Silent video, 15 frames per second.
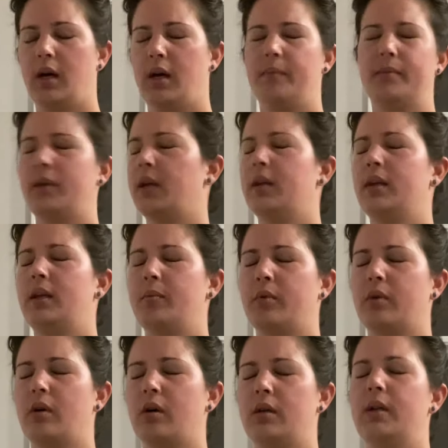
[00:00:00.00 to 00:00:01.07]
not a nipple
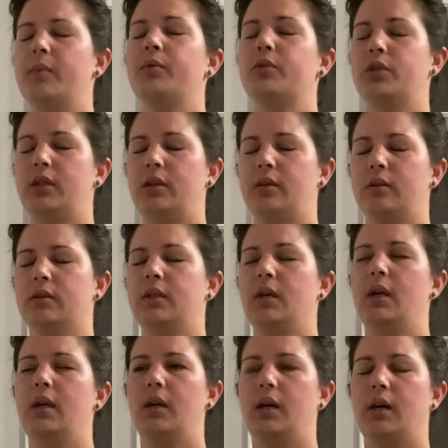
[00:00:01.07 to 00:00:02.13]
guard, a nipple shield,
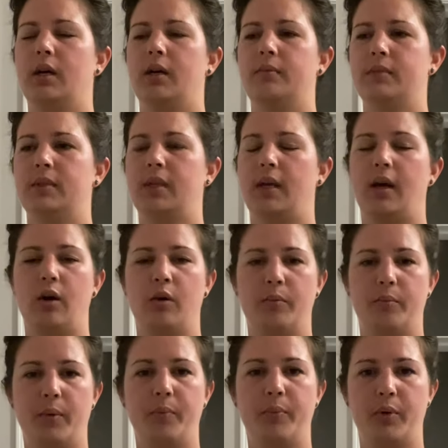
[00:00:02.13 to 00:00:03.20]
to
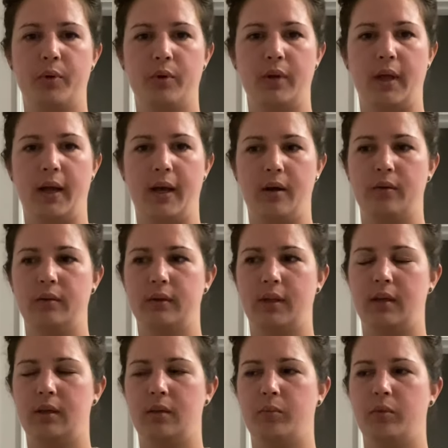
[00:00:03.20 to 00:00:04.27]
help pull out
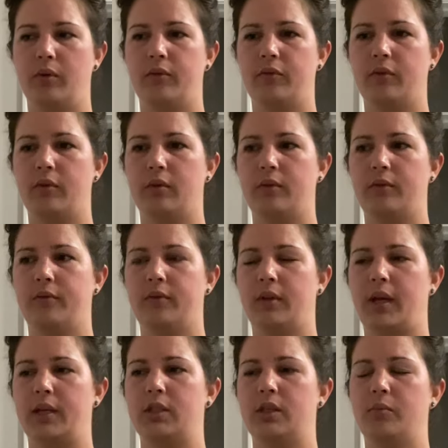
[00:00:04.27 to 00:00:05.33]
that nipple for
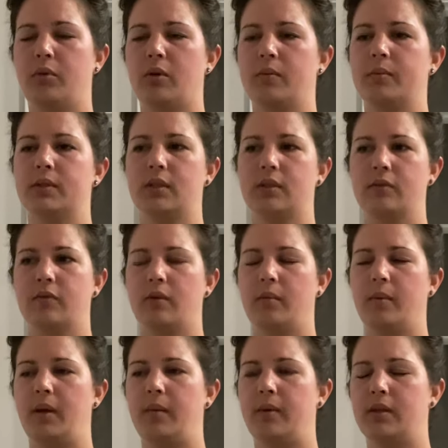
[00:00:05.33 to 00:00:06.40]
latching purposes for the
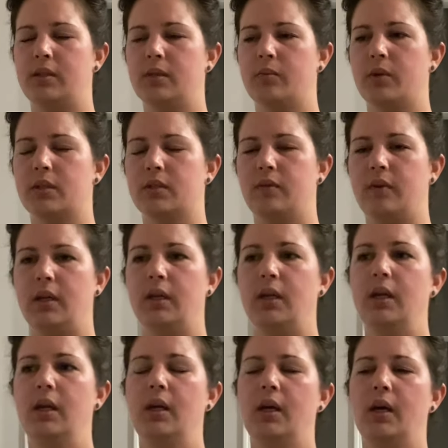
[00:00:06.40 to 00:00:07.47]
baby to breastfeed.
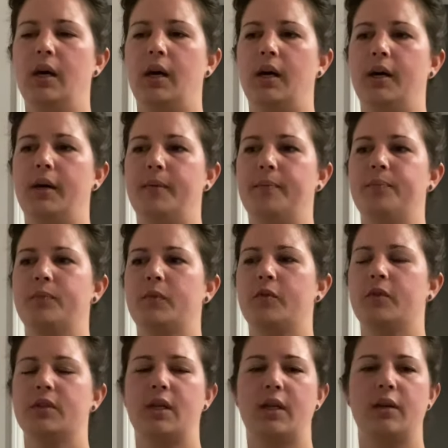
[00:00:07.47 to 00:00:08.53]
For
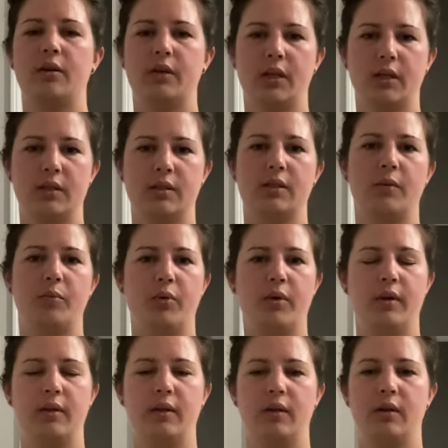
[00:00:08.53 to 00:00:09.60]
tenderness, I put
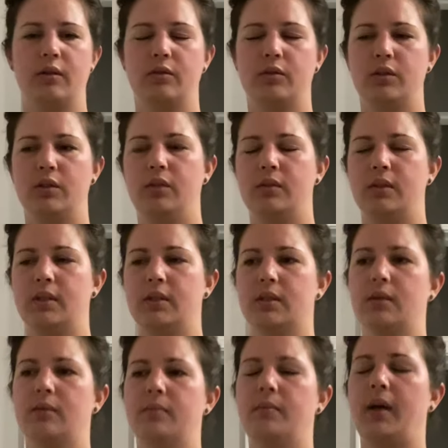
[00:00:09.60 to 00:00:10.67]
in there using
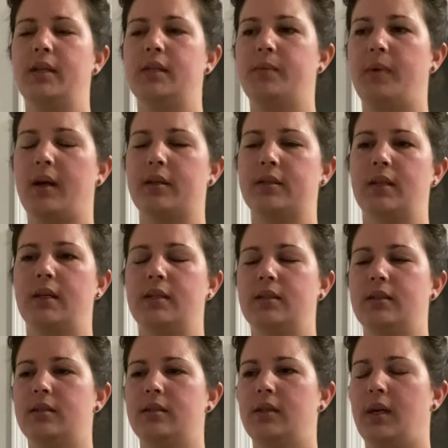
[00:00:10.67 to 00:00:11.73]
some ice packs
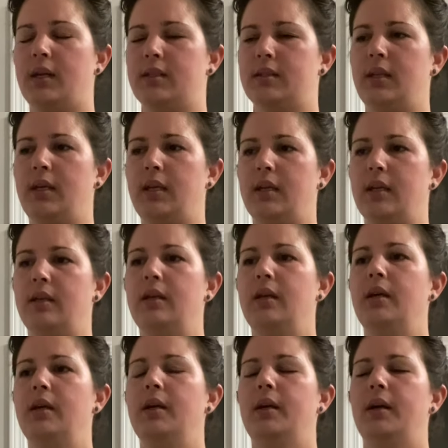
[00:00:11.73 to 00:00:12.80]
as needed
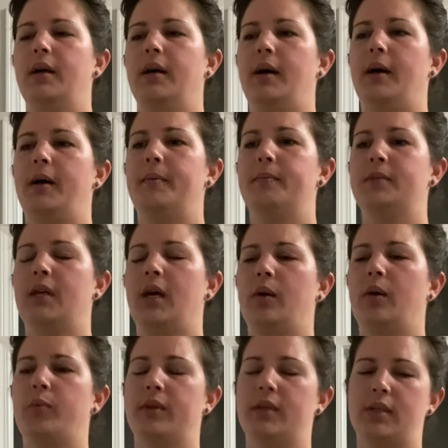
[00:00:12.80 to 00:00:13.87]
to
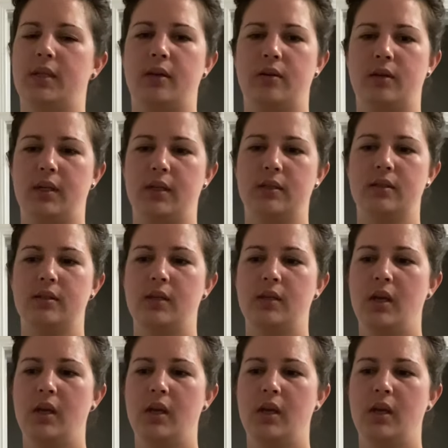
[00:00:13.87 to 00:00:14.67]
help with the tenderness.